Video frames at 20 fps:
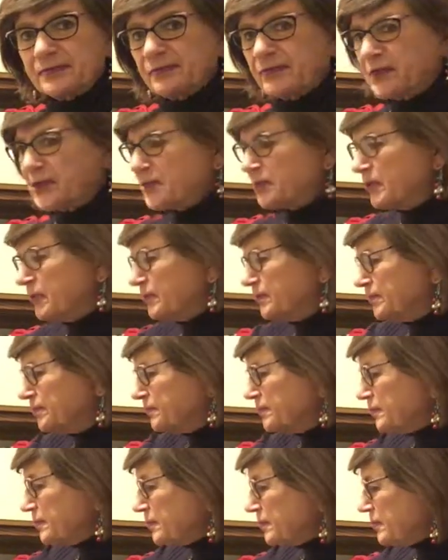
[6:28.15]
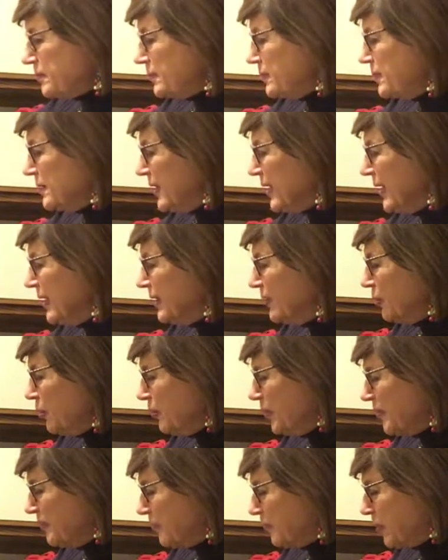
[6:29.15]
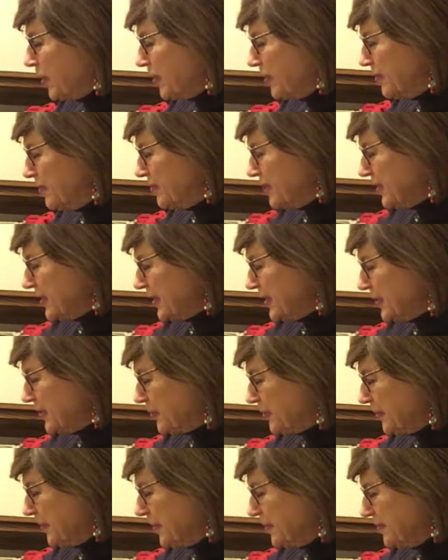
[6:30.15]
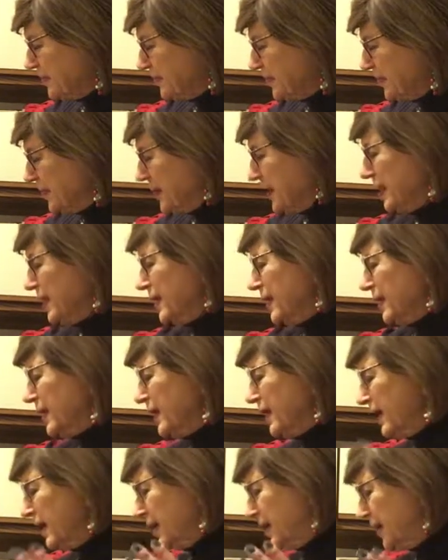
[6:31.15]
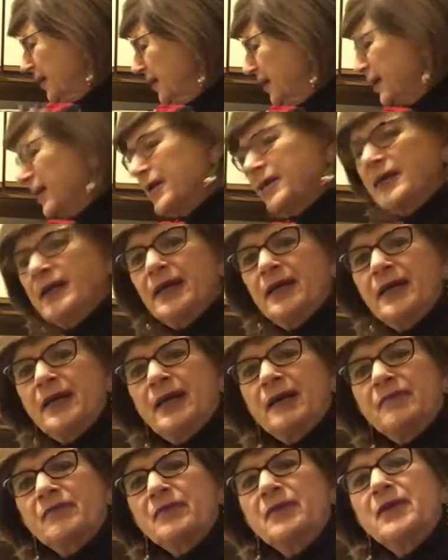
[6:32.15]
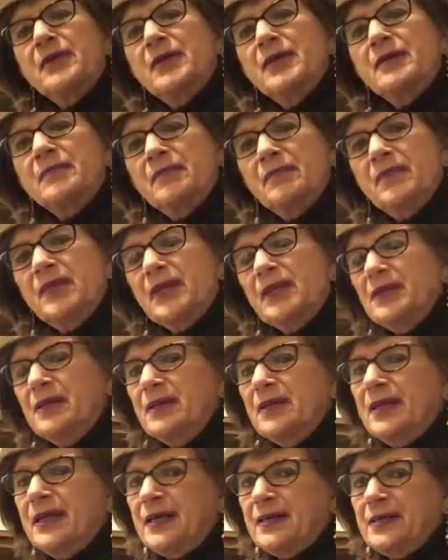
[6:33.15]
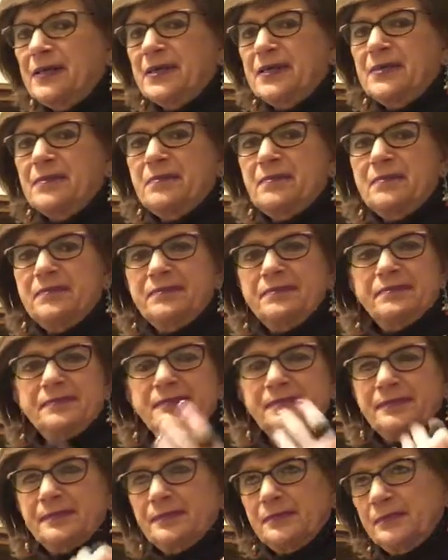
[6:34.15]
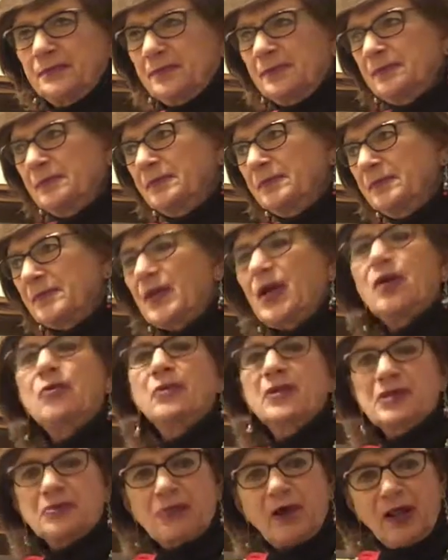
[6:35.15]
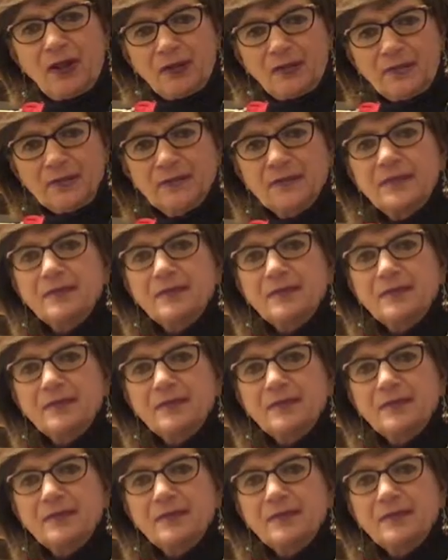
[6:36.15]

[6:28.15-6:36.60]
Pretty smooth. A little bit of a burn, just a little bit. In the after, and again, that's a quick swallow.